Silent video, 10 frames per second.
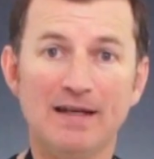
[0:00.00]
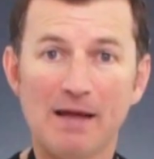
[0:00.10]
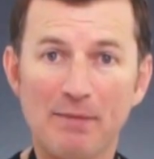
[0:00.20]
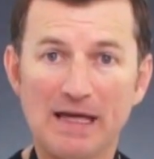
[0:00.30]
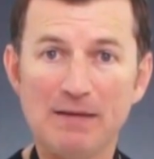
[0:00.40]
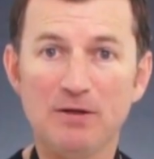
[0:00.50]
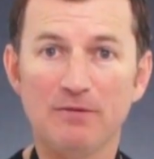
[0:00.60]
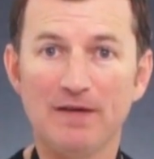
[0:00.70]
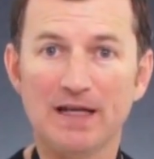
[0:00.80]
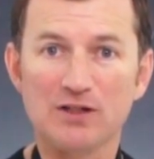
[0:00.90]
Now, by keeping your
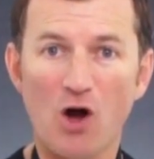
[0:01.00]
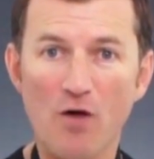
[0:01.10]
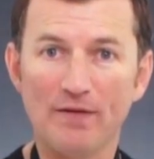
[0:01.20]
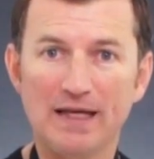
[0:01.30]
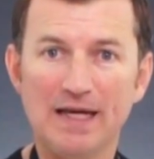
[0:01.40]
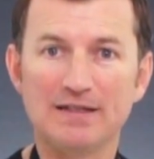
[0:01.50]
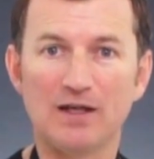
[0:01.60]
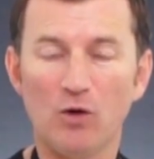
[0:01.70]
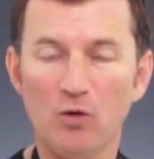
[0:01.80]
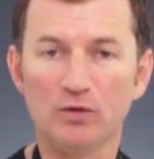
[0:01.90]
fingers on the keys
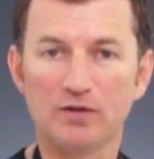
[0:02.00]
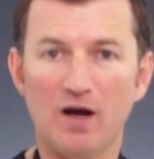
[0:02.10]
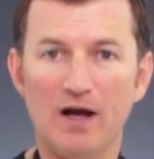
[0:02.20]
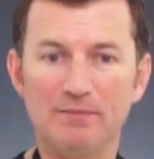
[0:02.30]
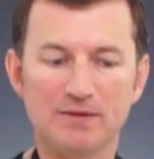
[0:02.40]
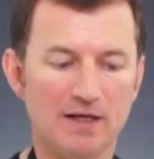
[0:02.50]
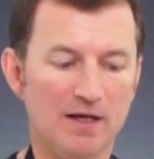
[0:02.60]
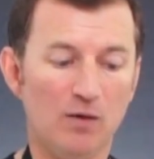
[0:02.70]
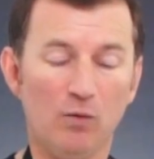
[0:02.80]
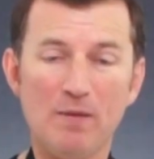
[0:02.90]
at all times,
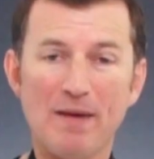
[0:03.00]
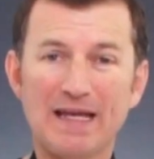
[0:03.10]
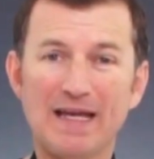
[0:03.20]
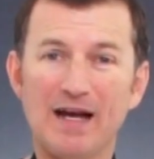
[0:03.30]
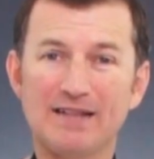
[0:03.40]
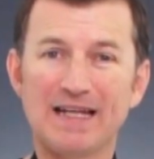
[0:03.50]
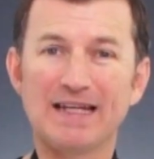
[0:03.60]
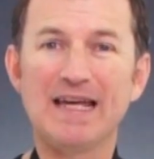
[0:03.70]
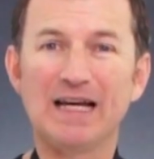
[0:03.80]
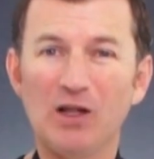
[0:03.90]
we're making our
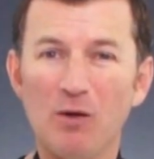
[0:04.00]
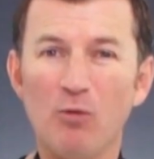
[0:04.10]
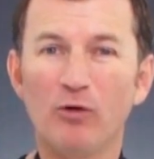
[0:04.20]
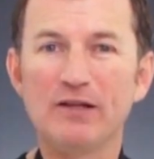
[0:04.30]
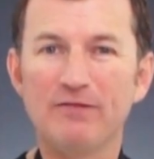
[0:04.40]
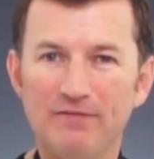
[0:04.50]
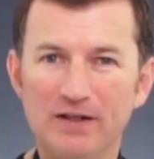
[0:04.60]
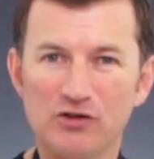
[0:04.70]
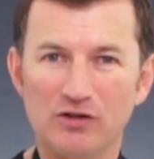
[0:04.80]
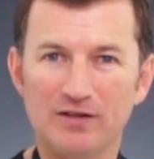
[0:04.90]
technique a lot more
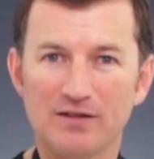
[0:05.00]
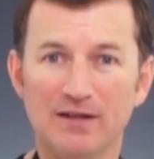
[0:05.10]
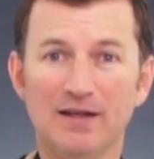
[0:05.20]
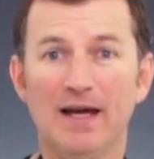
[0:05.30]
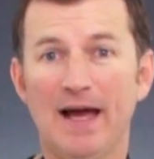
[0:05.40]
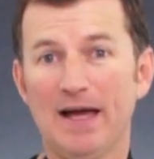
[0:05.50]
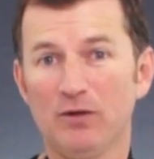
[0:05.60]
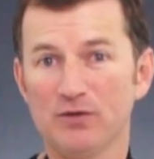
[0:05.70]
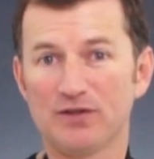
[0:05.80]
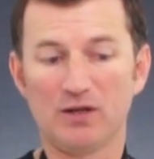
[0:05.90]
efficient and
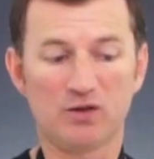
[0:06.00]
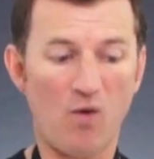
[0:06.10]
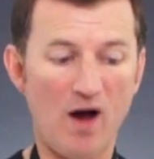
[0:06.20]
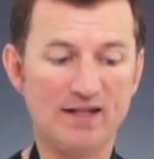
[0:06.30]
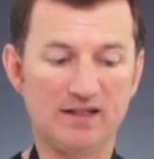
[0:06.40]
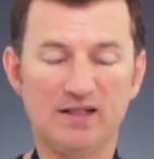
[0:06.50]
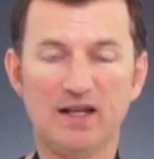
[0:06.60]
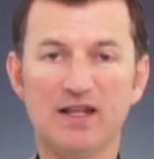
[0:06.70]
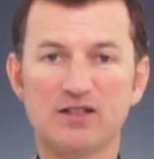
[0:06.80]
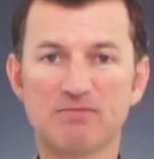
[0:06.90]
also quieter.
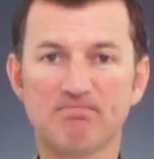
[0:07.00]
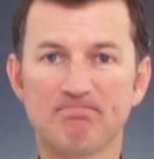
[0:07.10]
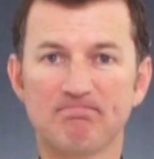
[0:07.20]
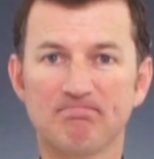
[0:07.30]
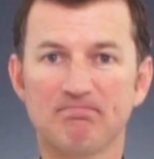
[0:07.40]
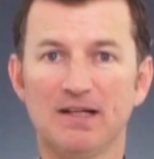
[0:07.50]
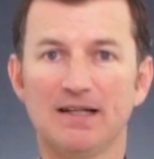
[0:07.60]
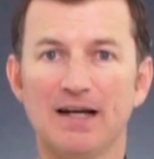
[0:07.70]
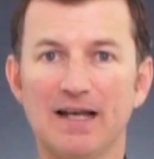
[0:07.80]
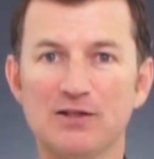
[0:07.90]
None
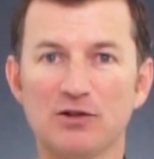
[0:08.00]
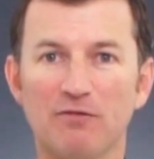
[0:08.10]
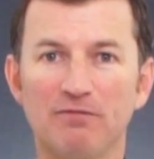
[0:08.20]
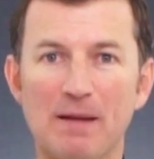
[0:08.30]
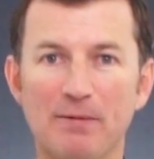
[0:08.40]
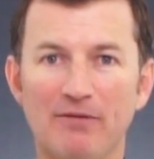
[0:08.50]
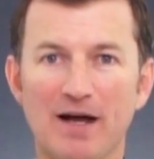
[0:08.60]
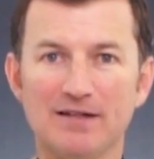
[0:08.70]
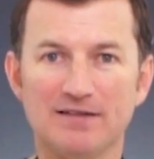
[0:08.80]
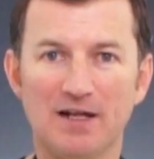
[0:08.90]
of this sort of flappy
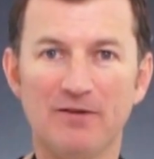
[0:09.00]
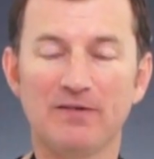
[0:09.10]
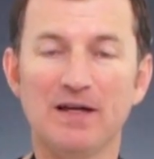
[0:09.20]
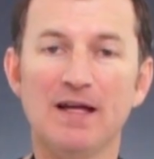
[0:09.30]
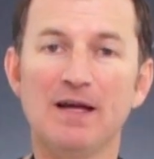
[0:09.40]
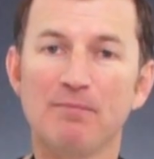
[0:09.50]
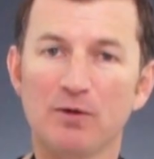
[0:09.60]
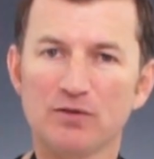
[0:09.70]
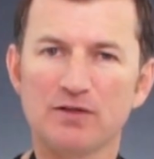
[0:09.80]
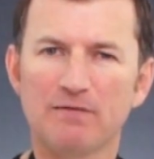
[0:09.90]
round stuff, but
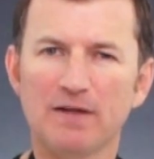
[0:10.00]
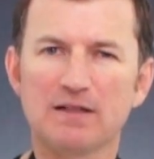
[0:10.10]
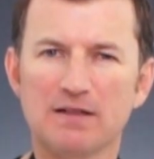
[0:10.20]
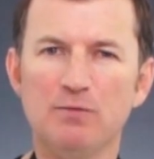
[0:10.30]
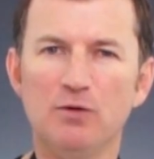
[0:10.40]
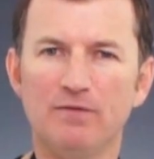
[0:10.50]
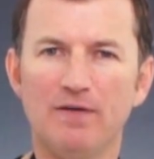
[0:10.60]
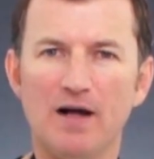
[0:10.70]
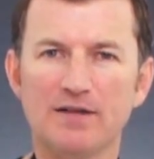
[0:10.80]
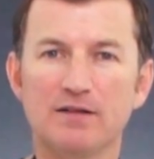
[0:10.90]
also your fingers can move
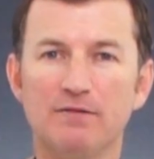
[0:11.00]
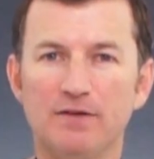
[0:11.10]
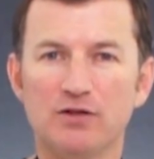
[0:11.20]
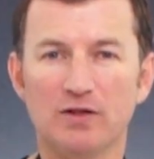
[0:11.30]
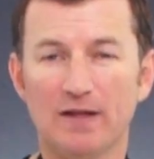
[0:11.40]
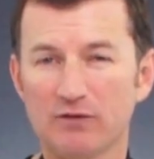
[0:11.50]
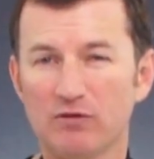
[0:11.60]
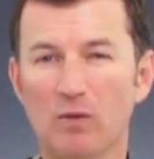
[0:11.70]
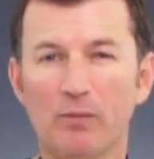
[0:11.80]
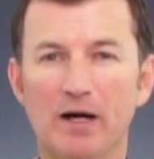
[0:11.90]
fast and efficient, and that's
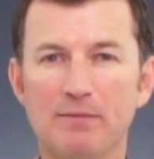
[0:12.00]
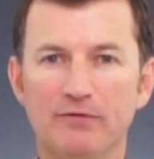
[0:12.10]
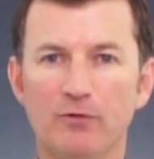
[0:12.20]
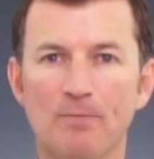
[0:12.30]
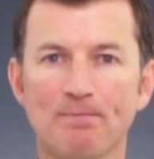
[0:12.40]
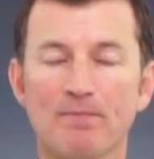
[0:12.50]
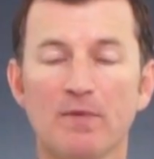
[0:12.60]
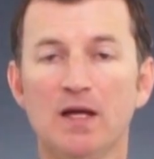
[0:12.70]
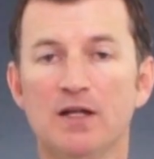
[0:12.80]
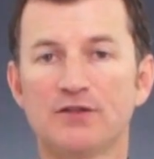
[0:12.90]
really what we're aiming for.
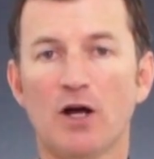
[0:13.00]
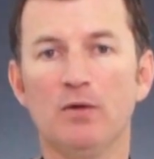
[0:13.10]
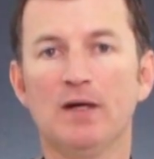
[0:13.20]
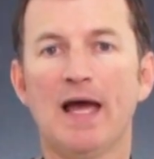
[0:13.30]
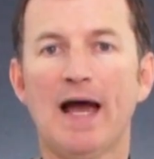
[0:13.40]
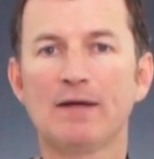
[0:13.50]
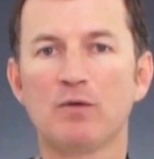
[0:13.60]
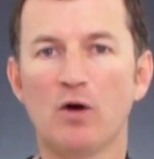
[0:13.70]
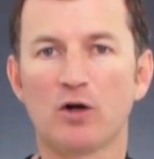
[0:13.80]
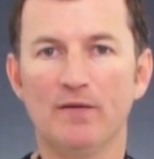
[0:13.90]
So, how do we
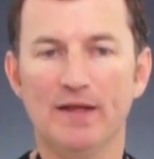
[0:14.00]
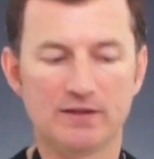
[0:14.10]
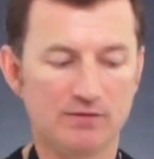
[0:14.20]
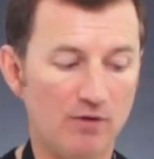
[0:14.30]
work on this?